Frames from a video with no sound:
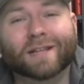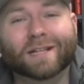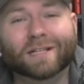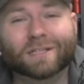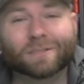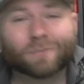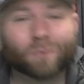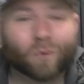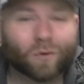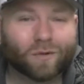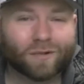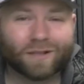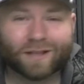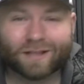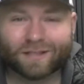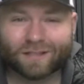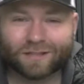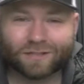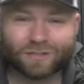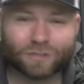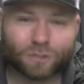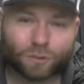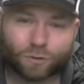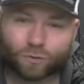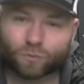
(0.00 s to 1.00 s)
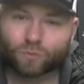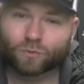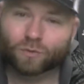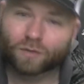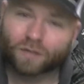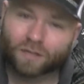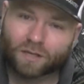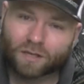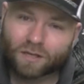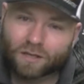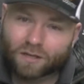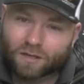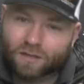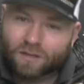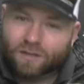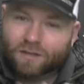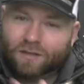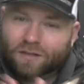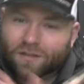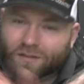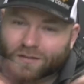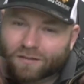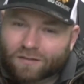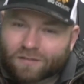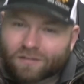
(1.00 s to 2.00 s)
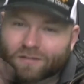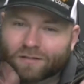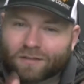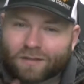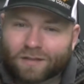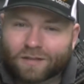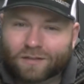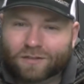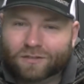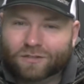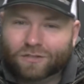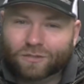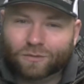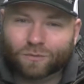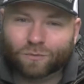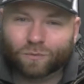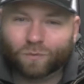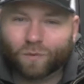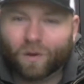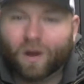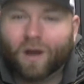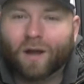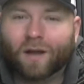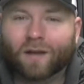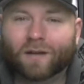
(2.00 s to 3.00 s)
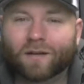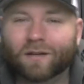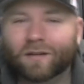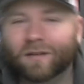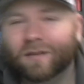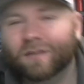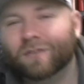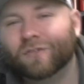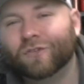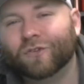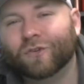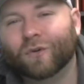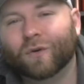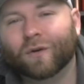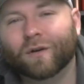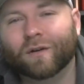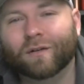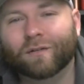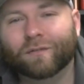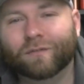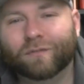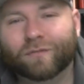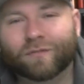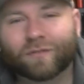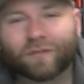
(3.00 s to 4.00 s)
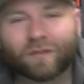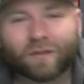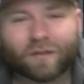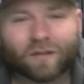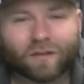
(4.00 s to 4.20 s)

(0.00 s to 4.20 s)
It's more like the two into one sort of